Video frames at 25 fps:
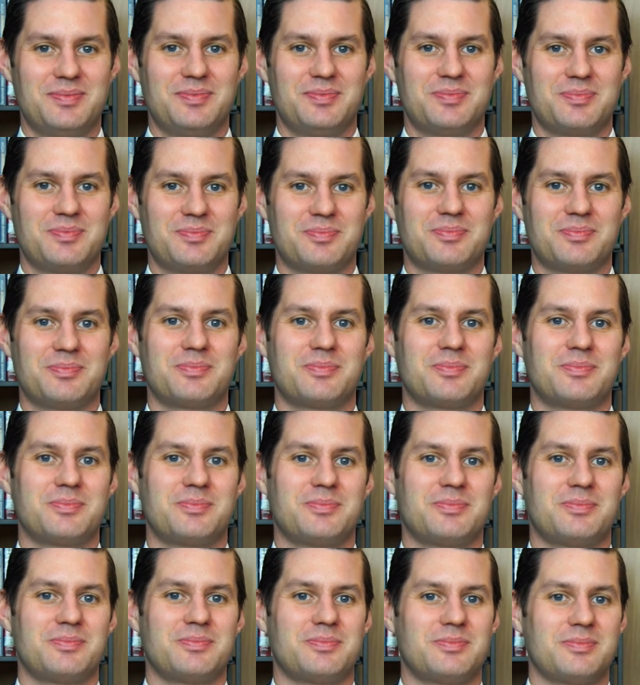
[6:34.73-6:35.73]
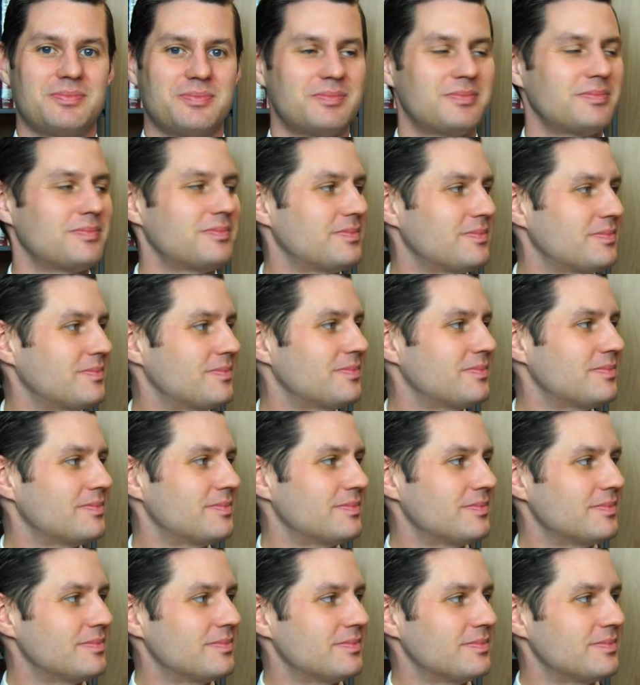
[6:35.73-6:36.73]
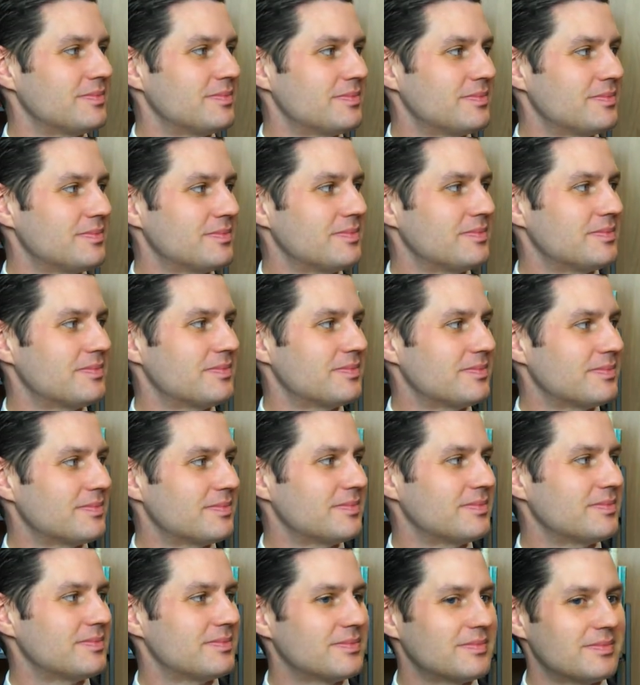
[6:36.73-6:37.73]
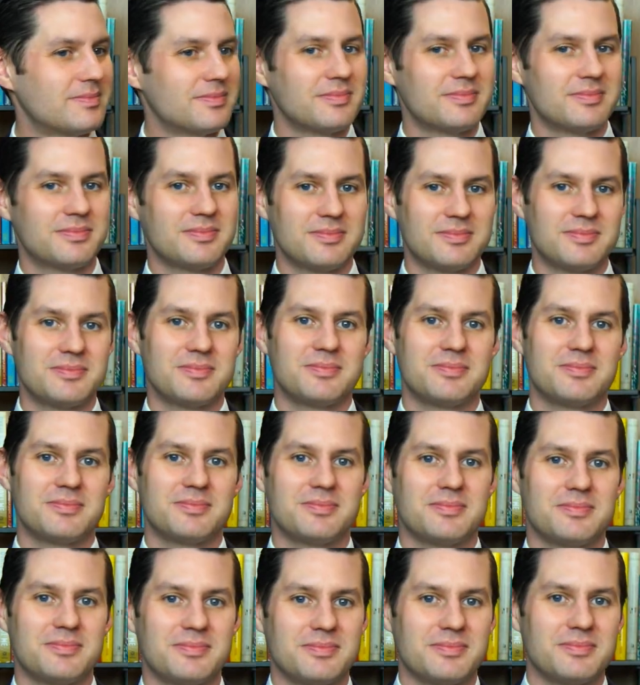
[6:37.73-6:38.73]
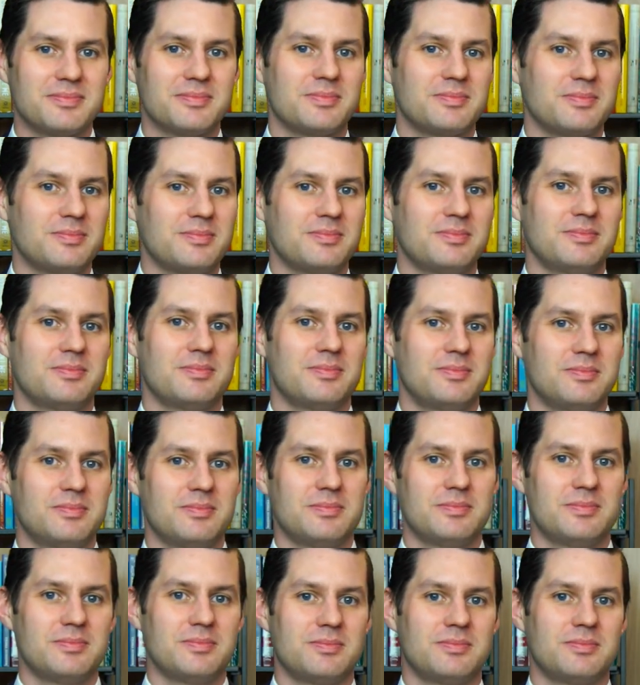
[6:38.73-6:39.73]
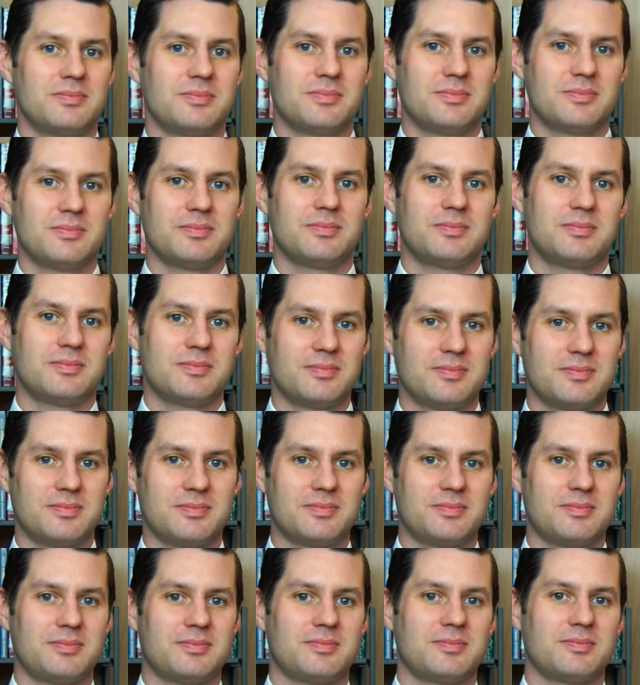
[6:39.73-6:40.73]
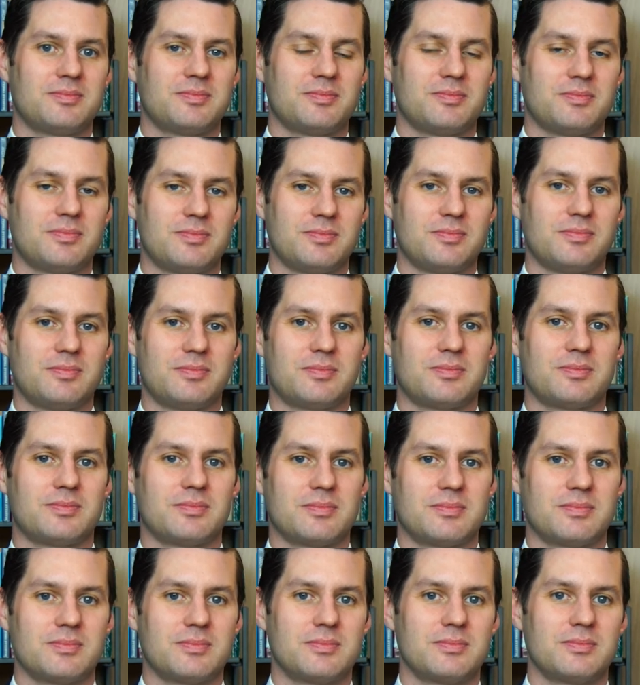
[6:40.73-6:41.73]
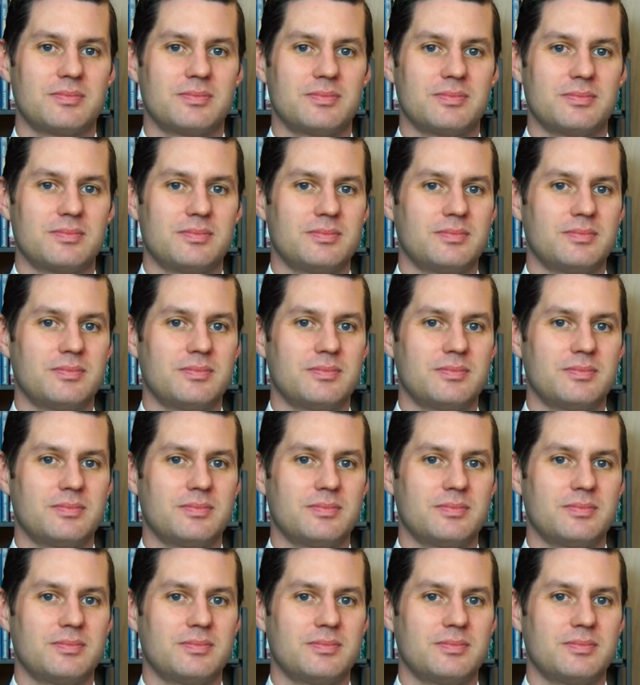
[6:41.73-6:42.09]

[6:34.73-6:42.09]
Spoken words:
(not speaking)